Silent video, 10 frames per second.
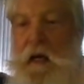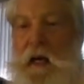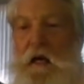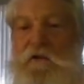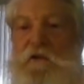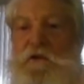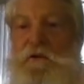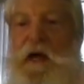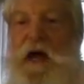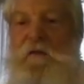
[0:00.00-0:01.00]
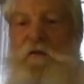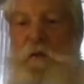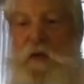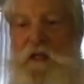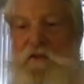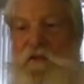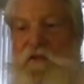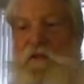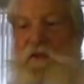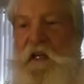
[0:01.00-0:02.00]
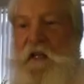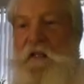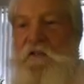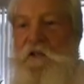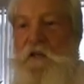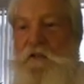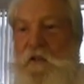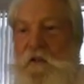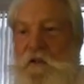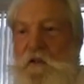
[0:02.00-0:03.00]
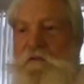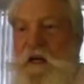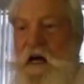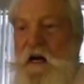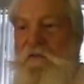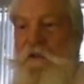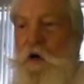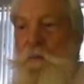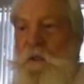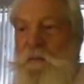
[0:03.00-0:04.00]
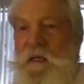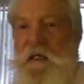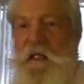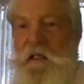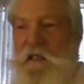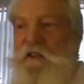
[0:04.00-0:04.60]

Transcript: As the giraffe raises his head, his arterial valves open immediately,